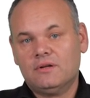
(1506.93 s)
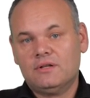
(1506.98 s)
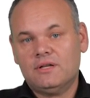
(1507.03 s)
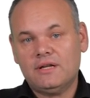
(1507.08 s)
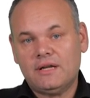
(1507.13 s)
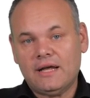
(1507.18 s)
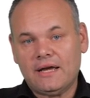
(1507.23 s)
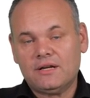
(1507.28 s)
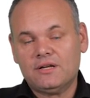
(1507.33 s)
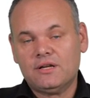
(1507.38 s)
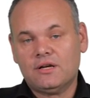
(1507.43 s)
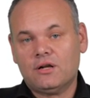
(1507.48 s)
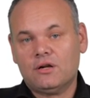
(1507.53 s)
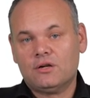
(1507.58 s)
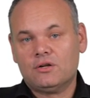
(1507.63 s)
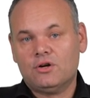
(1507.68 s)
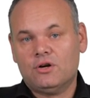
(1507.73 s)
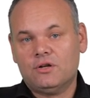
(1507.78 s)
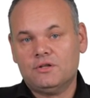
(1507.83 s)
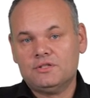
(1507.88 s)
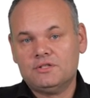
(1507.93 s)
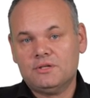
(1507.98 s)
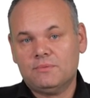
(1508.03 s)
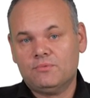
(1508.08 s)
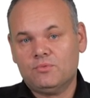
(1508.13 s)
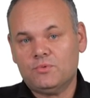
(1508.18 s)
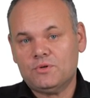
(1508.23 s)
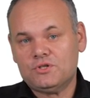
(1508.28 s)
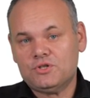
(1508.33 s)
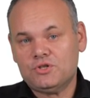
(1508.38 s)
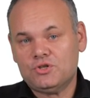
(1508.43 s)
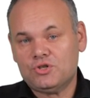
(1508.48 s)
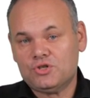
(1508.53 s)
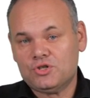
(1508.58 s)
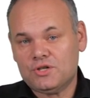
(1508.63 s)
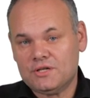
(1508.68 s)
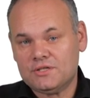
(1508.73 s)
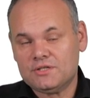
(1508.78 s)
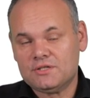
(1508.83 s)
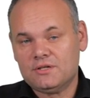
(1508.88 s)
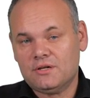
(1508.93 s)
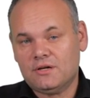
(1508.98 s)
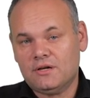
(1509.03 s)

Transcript: didactical concept, which is just,